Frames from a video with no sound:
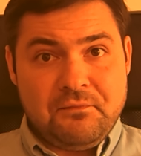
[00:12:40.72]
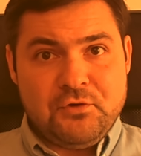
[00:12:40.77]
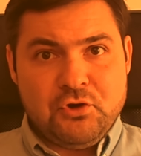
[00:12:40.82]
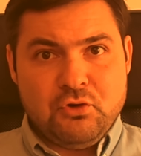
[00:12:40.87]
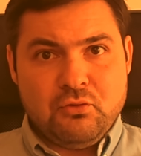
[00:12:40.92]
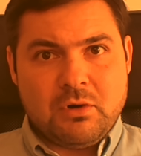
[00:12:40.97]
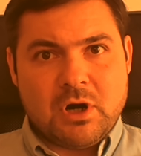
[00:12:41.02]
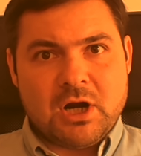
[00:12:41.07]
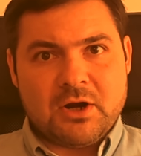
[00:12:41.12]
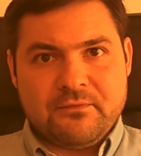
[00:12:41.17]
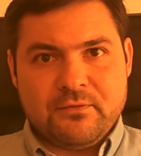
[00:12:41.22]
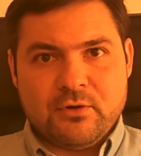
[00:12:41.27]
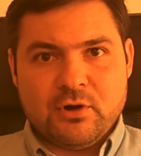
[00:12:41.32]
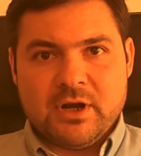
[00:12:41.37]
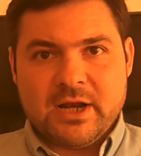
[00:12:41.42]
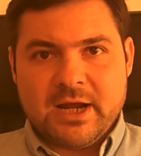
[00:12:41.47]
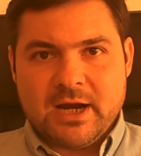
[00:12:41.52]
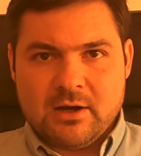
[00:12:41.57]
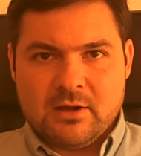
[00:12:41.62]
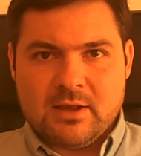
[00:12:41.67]
you work for
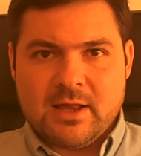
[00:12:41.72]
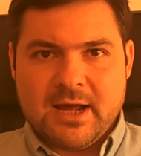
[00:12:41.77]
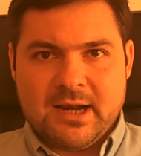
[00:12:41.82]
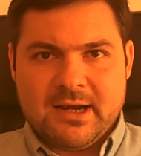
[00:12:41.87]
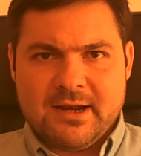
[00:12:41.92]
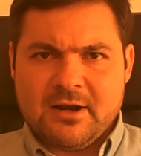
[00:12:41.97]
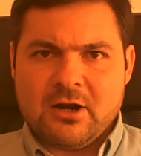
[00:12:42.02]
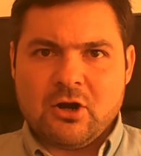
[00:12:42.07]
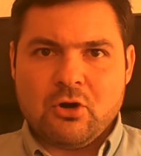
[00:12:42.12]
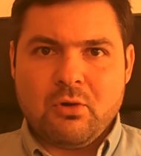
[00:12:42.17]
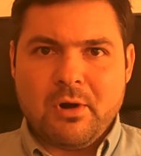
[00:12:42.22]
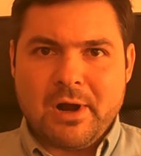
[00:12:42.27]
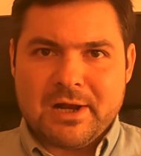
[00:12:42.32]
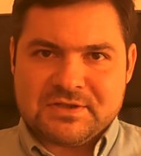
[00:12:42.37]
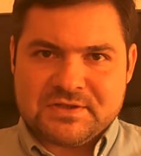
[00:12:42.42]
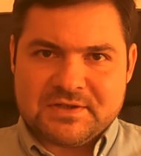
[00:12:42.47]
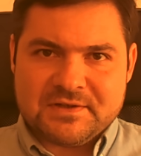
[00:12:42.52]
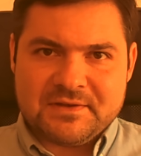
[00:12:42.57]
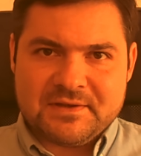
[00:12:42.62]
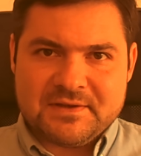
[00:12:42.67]
an airline and are
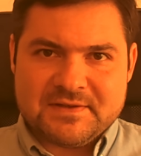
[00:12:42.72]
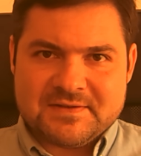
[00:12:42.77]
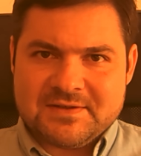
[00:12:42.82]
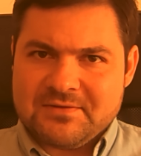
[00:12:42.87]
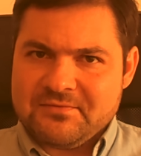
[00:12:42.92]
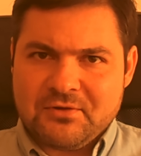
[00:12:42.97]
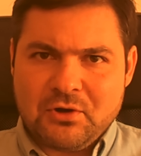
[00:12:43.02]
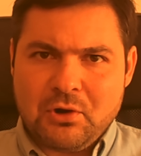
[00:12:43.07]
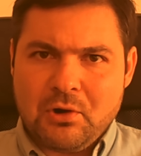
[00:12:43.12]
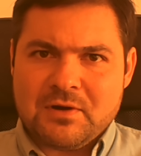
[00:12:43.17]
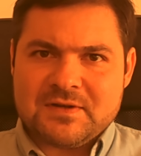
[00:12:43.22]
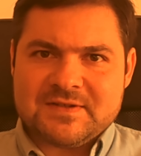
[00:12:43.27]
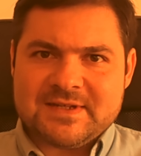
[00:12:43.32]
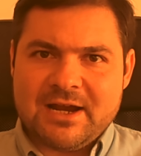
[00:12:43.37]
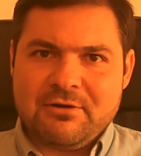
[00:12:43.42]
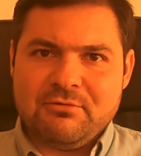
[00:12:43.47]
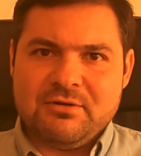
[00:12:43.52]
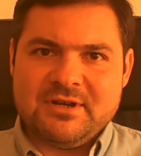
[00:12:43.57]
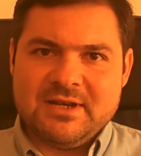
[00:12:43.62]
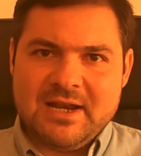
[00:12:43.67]
watching this, of course
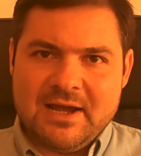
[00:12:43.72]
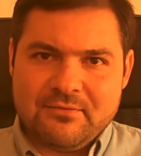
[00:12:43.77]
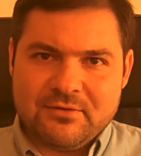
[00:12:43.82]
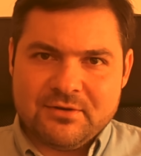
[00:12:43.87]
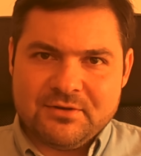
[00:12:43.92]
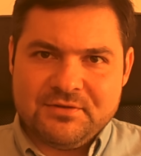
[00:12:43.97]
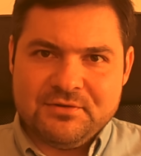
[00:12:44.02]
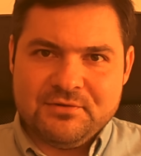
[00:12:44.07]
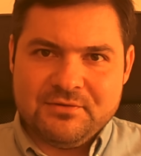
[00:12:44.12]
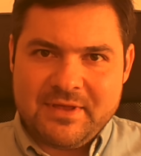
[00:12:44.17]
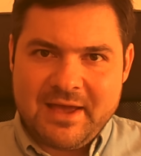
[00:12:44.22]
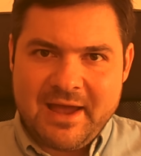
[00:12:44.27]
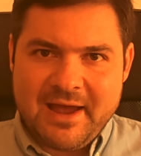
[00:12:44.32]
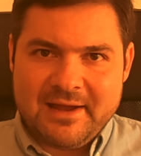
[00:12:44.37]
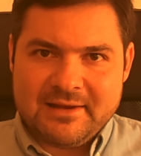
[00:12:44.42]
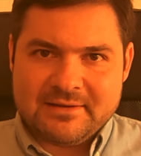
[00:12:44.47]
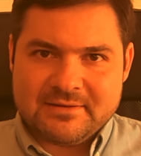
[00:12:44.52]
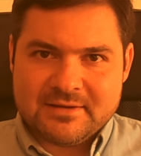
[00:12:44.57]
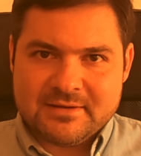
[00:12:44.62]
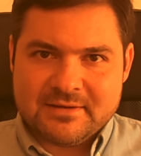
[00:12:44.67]
I would never do that.